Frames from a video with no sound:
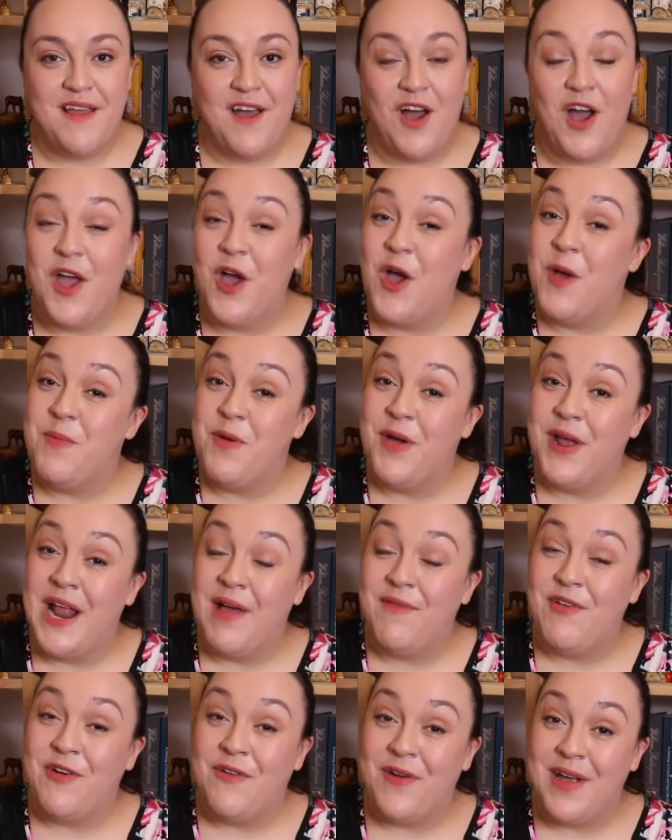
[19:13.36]
I hope you're going to
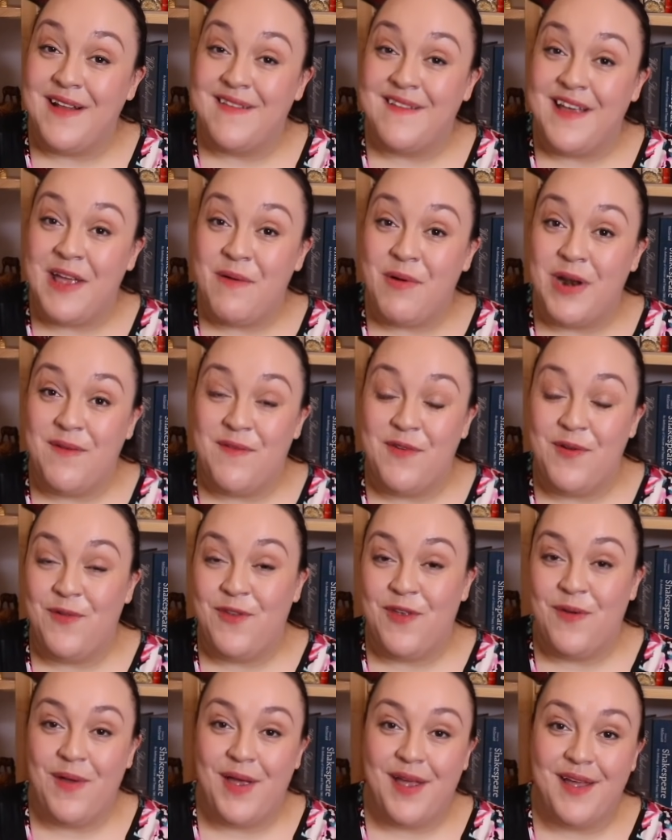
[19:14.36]
have a great day, whatever you're
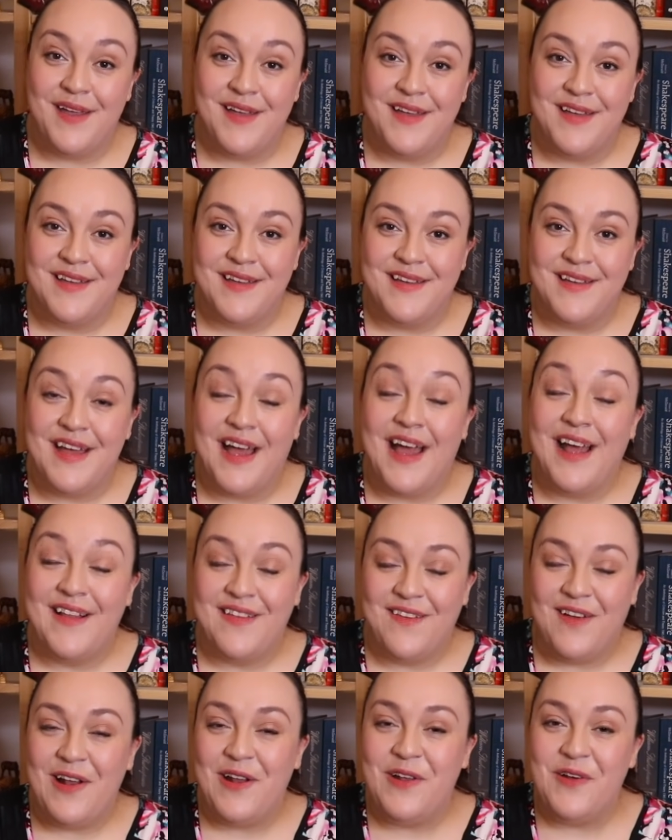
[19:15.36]
doing, and
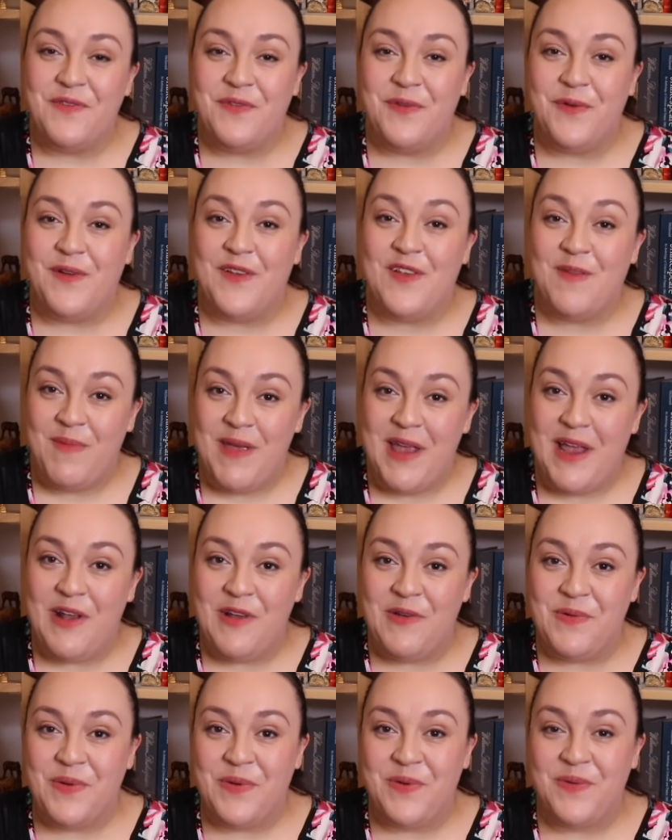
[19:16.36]
I look forward to speaking
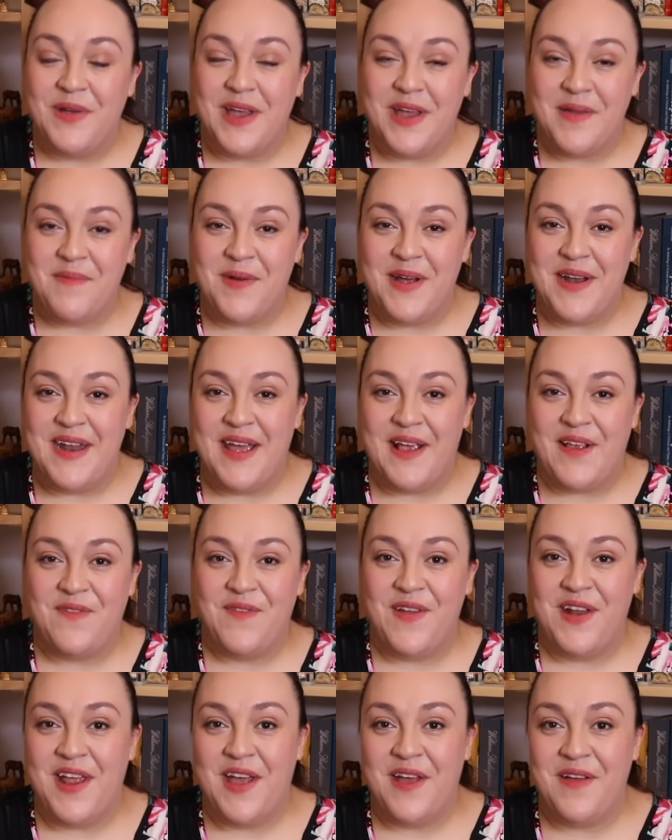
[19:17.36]
to you all in my next
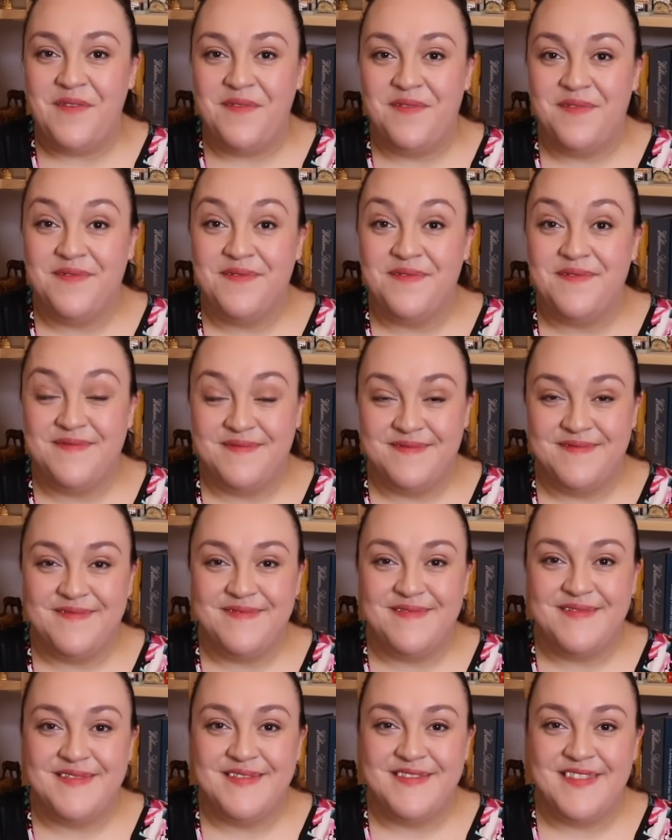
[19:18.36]
video.
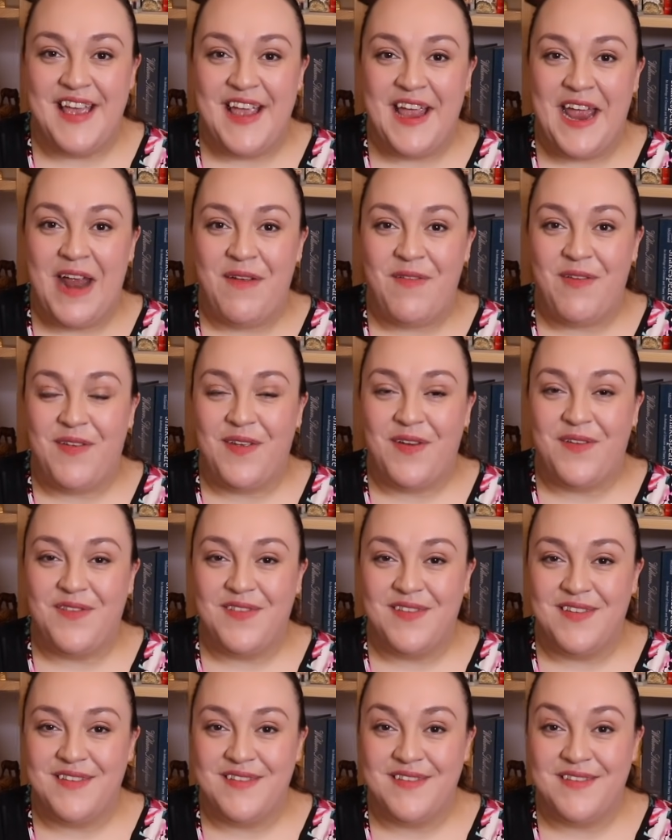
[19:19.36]
Take care of
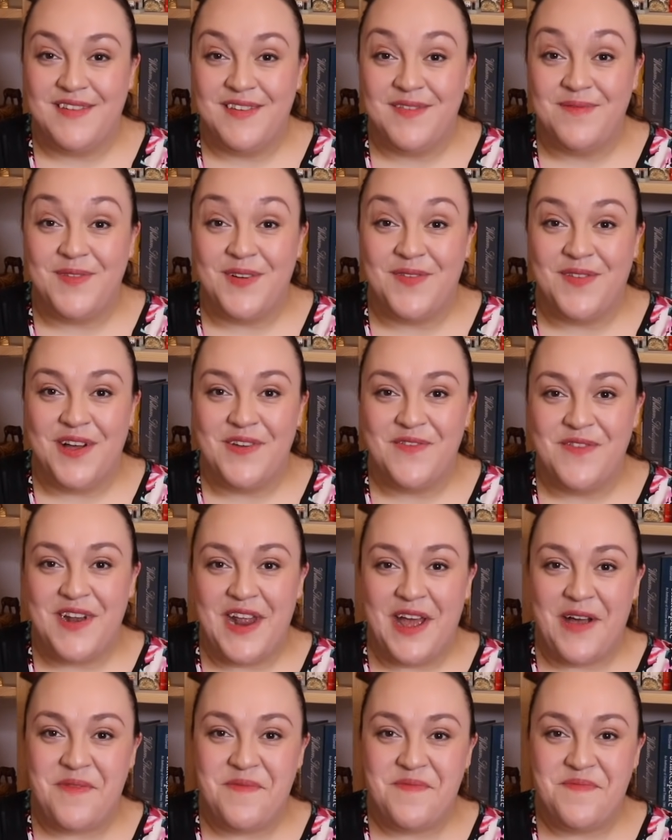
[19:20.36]
yourselves. Bye bye for
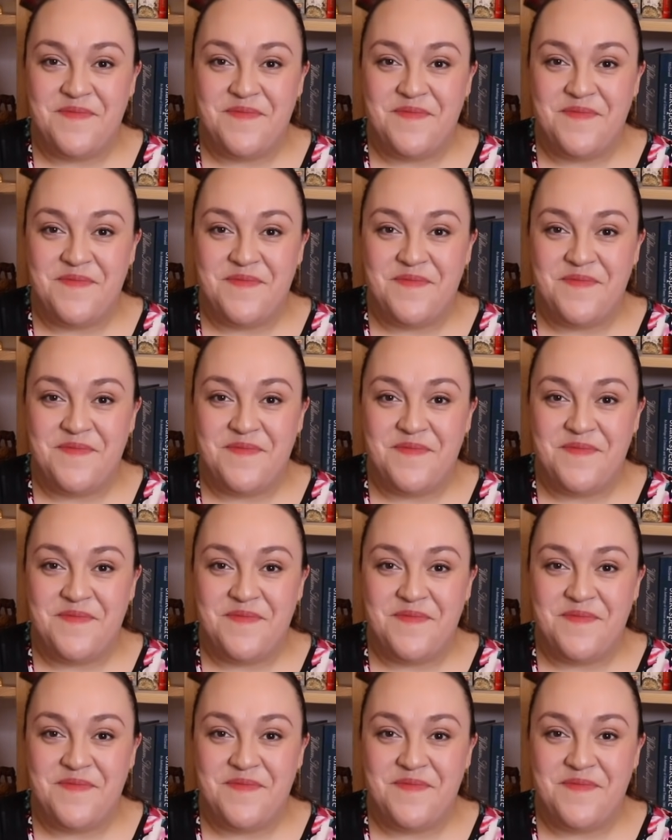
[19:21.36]
now.